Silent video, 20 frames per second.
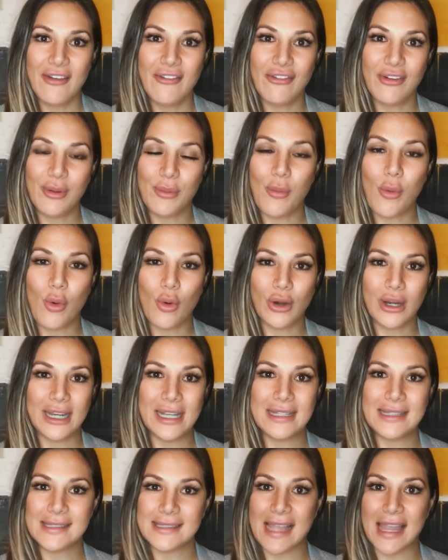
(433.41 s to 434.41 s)
for more
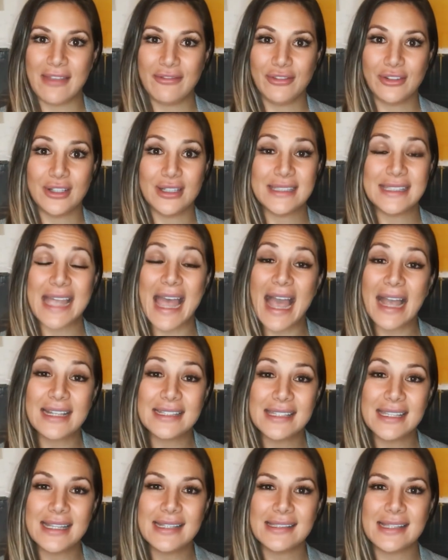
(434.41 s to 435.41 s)
insightful
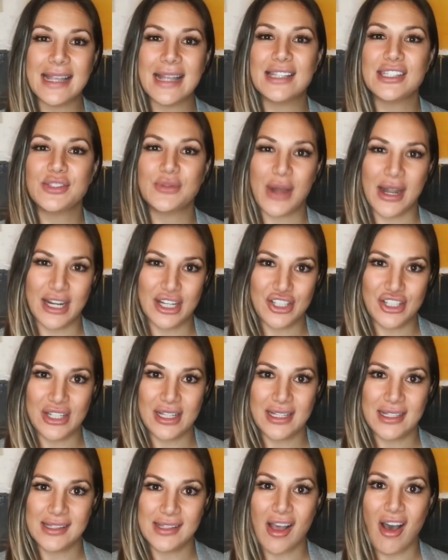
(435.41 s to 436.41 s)
tactics and
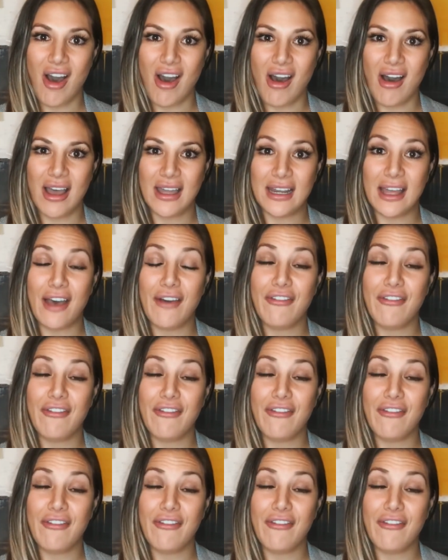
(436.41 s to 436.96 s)
strategies on